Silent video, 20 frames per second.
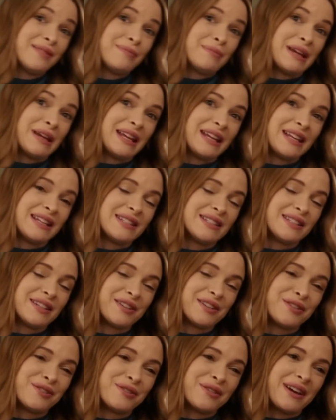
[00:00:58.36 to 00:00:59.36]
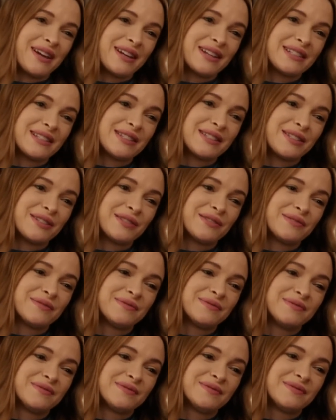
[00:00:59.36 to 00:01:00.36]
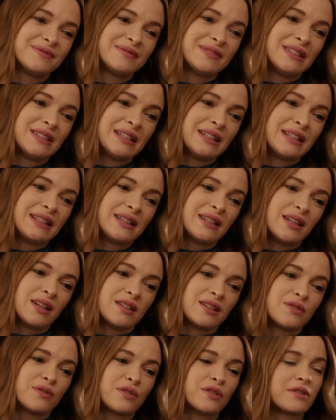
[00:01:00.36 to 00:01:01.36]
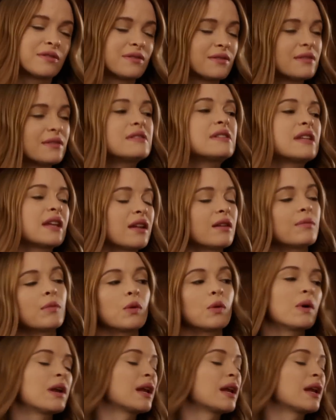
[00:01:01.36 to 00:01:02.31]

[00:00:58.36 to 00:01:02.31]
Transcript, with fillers: I didn't make it easy on you guys, so thanks for telling me